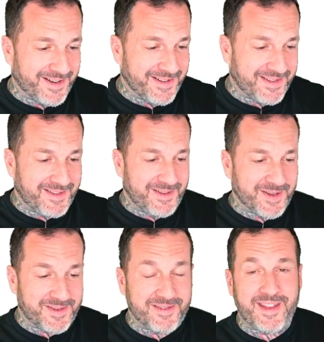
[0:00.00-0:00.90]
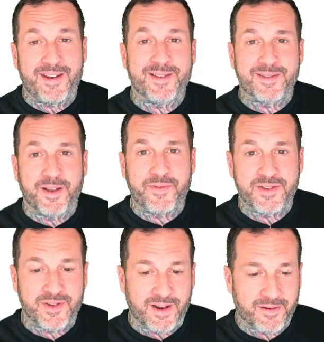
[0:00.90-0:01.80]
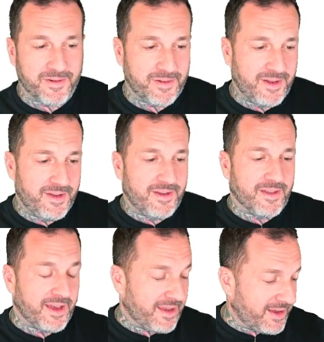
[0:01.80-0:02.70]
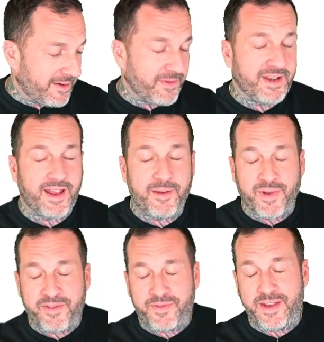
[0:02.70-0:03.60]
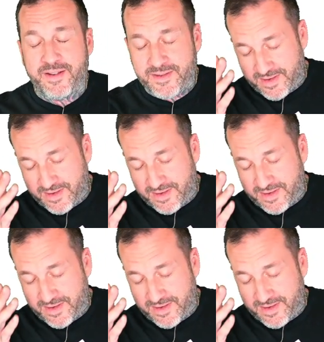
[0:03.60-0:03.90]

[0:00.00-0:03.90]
uh, just data stuff in general. Like, every day my feed is